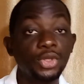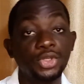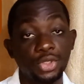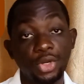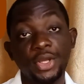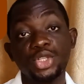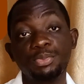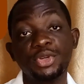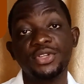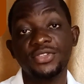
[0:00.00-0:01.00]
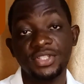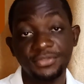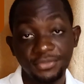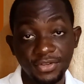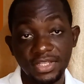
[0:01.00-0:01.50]
You're not going to put yourself
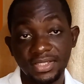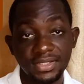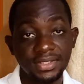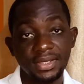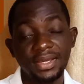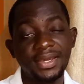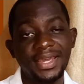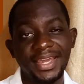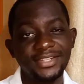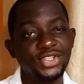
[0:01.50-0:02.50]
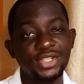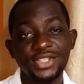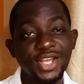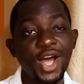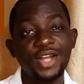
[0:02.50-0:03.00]
first. It's
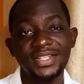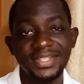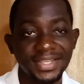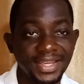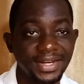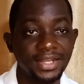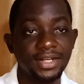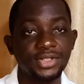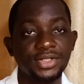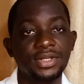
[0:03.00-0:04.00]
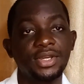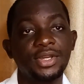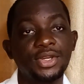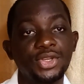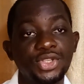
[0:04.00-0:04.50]
just courtesy in English.
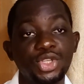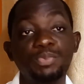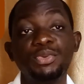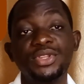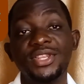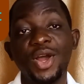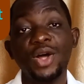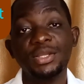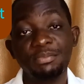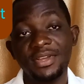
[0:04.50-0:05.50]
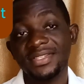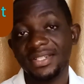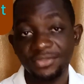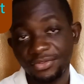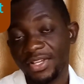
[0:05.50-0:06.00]
So you put the other person
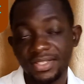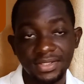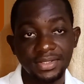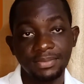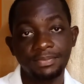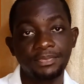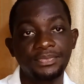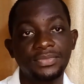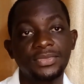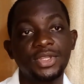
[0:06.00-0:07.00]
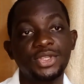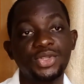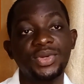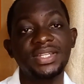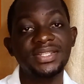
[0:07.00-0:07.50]
first.
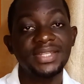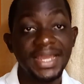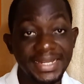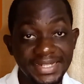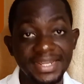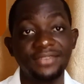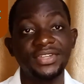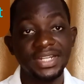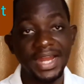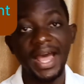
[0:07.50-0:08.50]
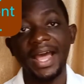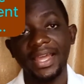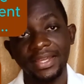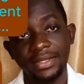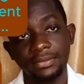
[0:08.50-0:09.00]
So it's David and I.
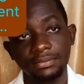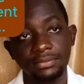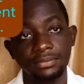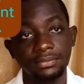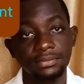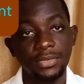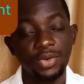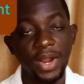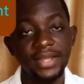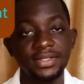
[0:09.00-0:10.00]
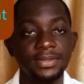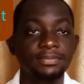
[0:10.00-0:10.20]
All right?